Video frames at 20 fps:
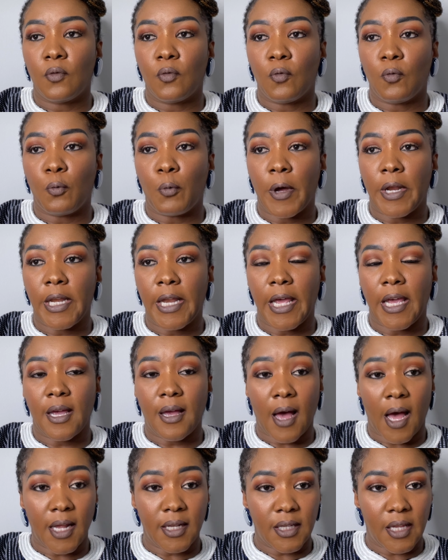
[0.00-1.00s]
when they
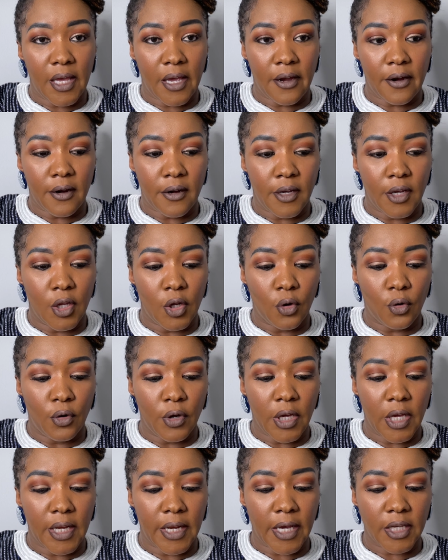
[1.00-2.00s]
got there, you know,
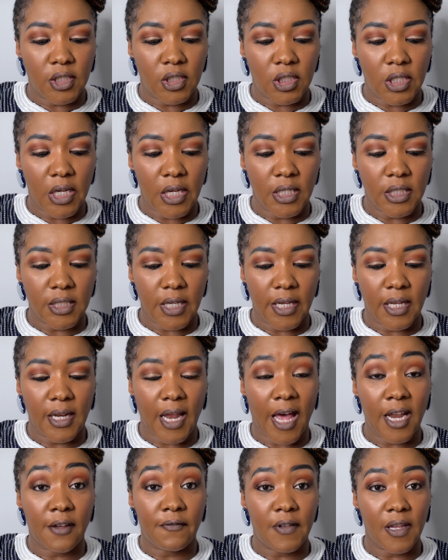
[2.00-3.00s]
in exchange, like a
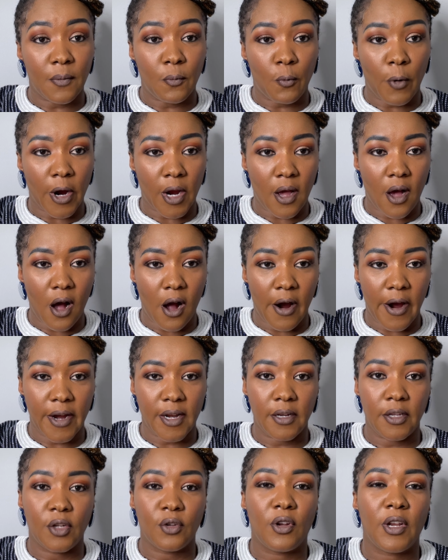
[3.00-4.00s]
lot of them work hard,
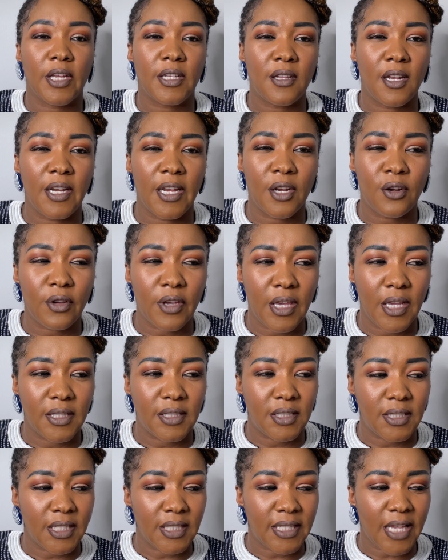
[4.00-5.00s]
you know, like the little kids,
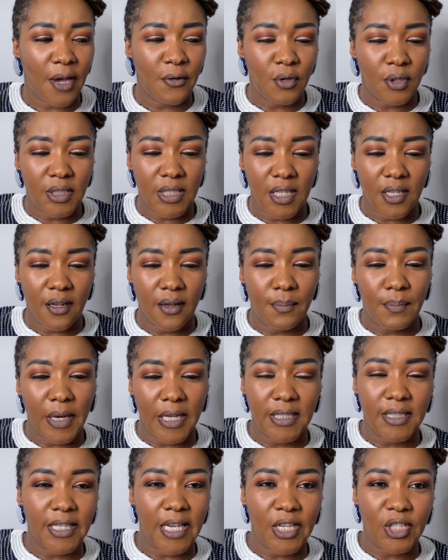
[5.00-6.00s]
just how you see the
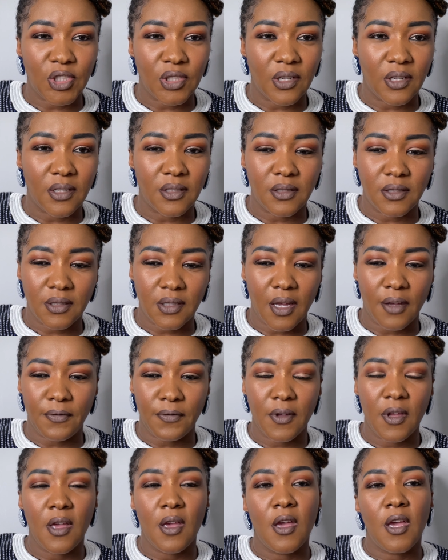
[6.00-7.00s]
plantation stuff,
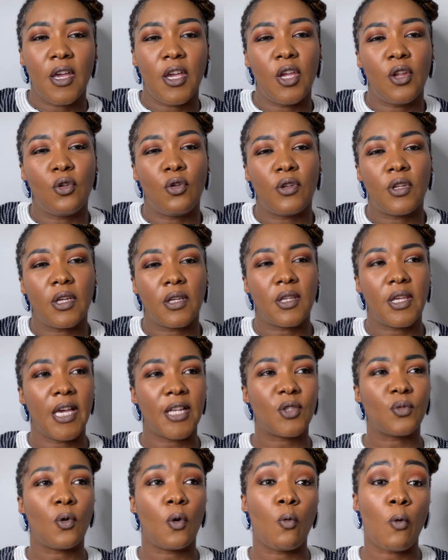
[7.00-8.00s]
you know, the
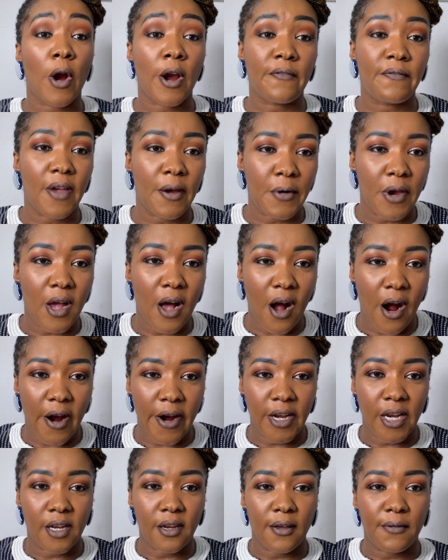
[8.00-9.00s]
kids will work very
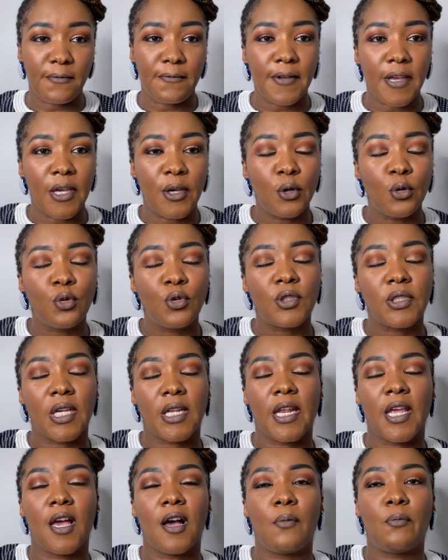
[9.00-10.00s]
hard in the fields and
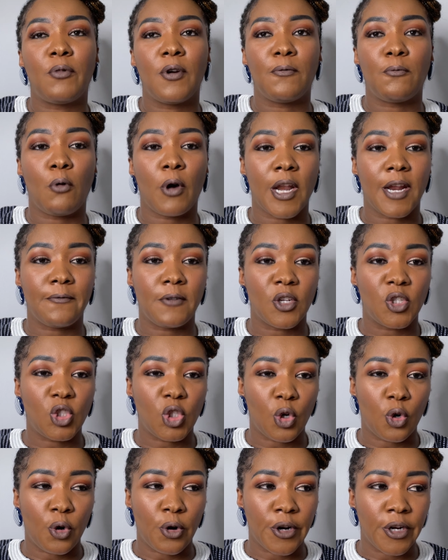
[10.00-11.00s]
help with whatever
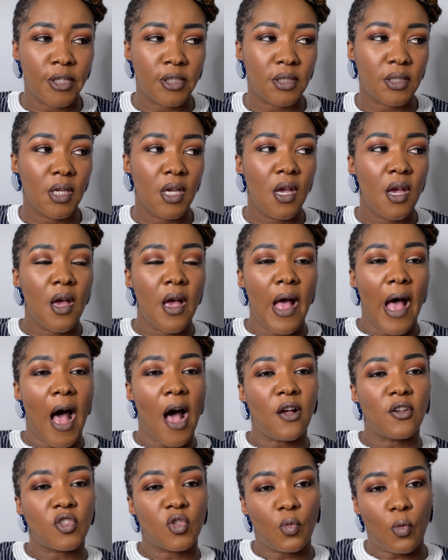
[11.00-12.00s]
chores,
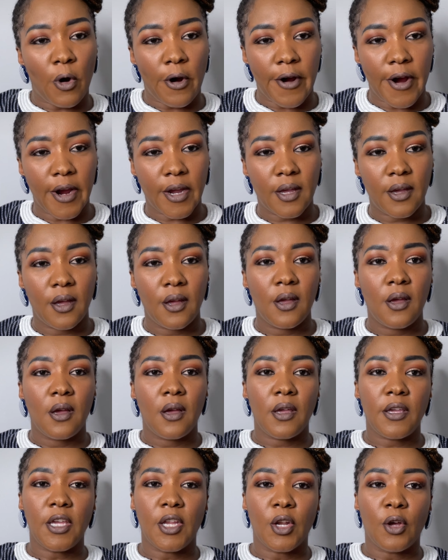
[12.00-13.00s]
housework,
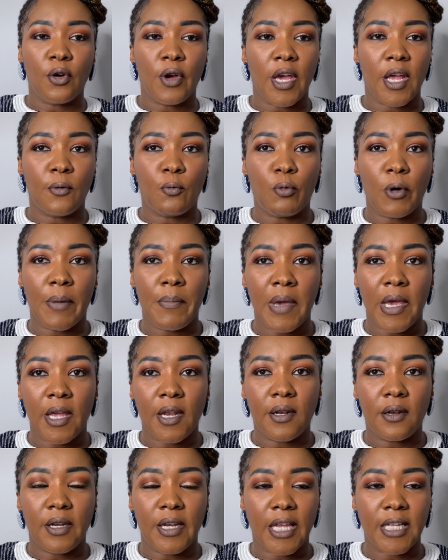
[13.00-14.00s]
you know, and
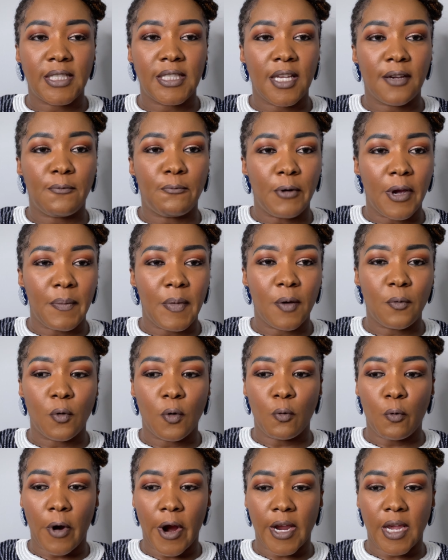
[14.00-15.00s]
women, native women will
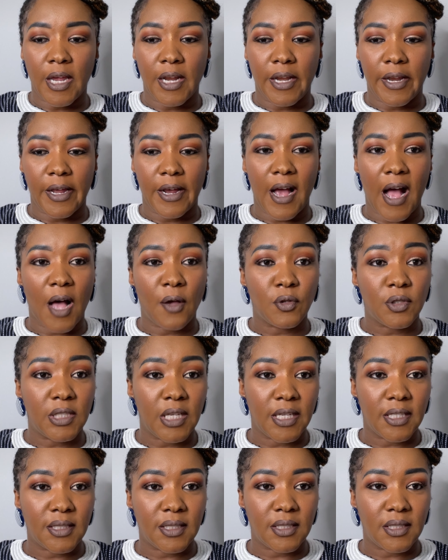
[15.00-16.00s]
work in their
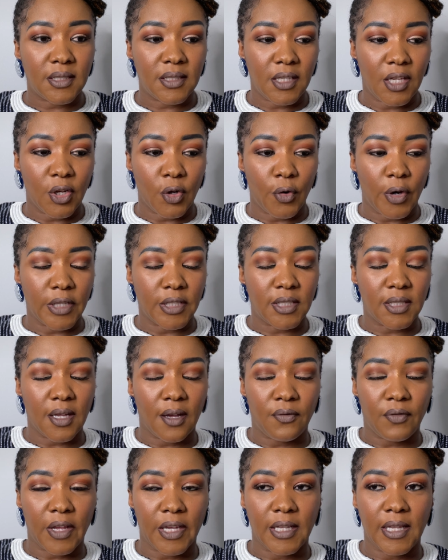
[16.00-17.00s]
houses, you know, and
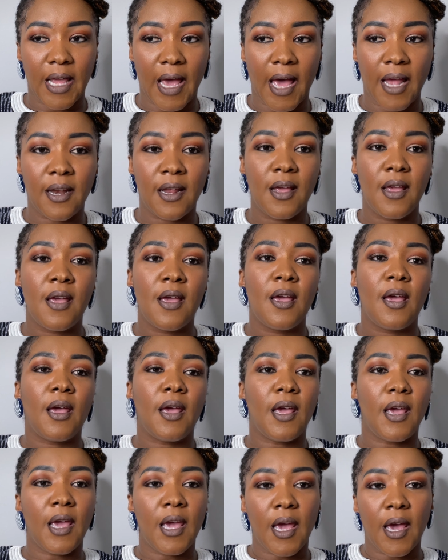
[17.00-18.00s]
stuff like that.
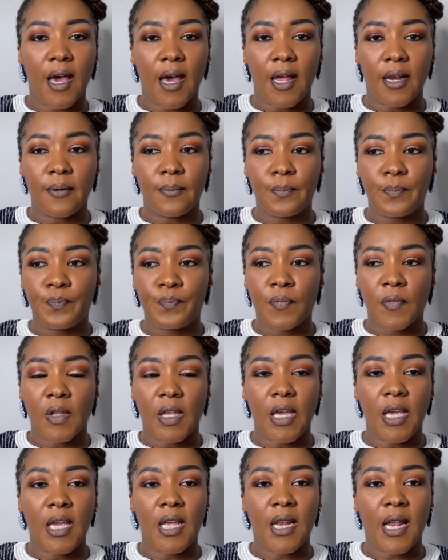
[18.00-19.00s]
And
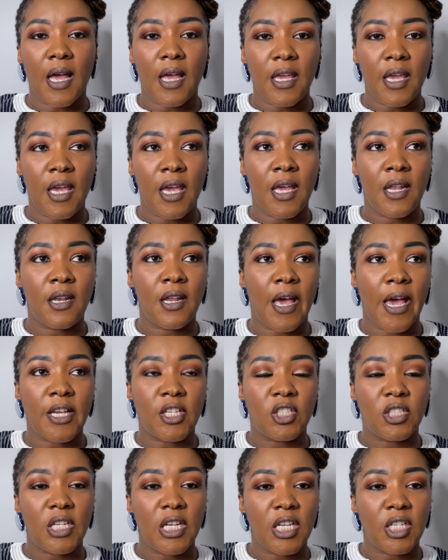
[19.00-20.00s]
in in
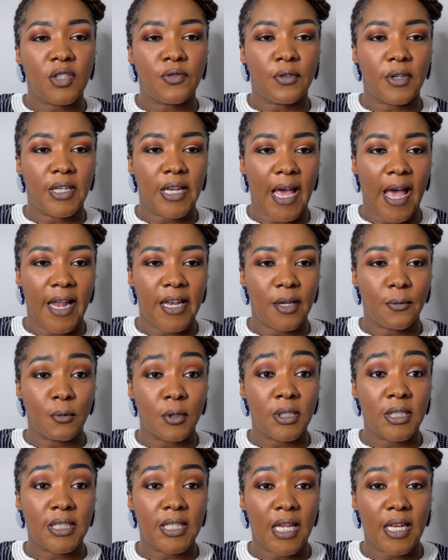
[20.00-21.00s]
exchange for that, they will
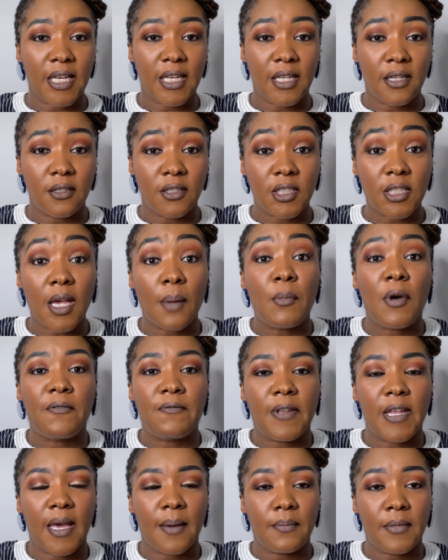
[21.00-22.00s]
send some of
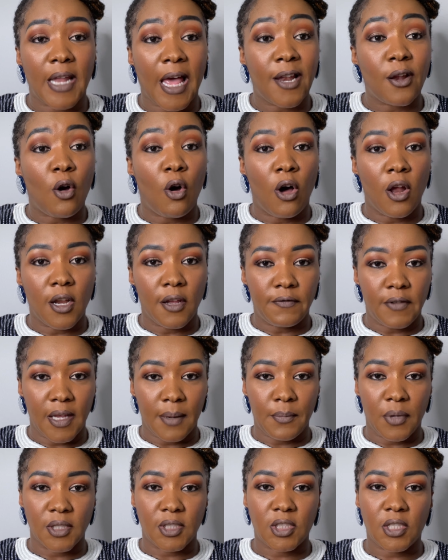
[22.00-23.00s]
them, not all of them,
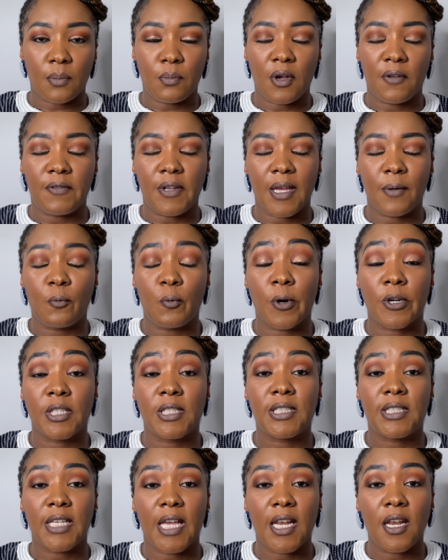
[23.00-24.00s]
but some of them were
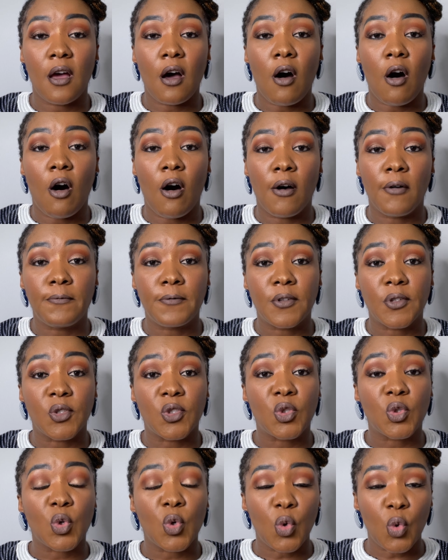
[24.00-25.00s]
sent off to
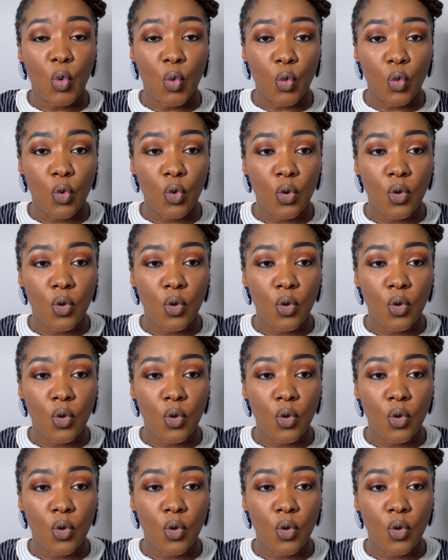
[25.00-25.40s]
school.